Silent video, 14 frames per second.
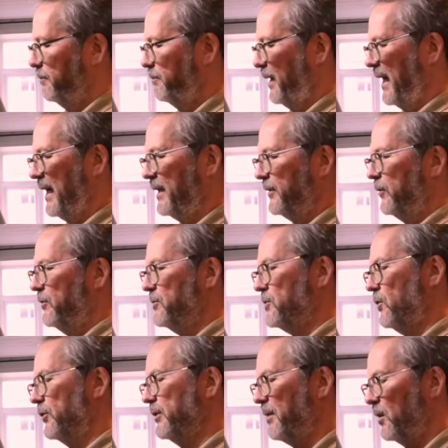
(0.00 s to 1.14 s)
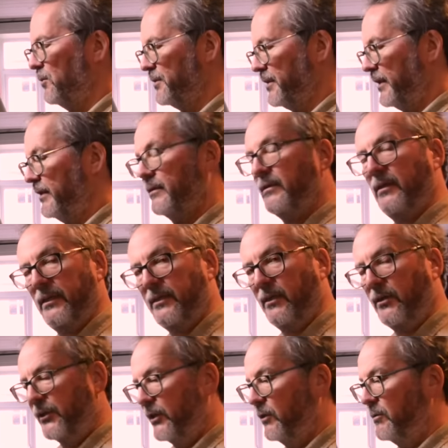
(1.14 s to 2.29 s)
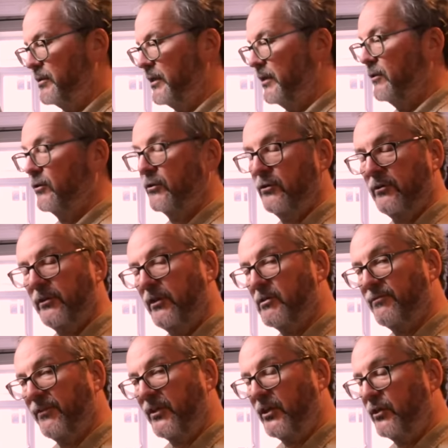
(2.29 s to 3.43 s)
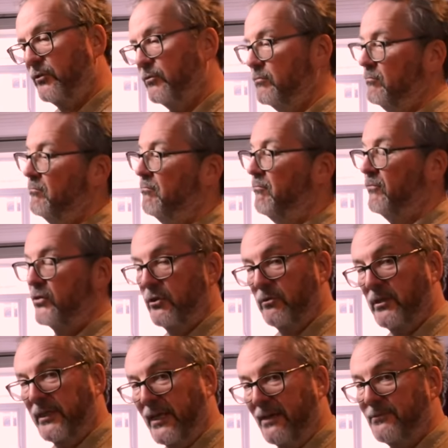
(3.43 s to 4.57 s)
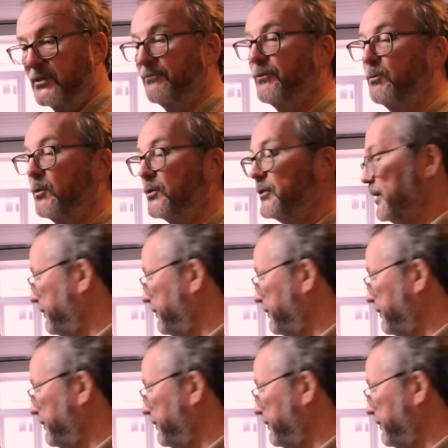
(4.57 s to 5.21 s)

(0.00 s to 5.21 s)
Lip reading: Bad news on the Moleskine. I can't use it. Good news for you. You can have it if you want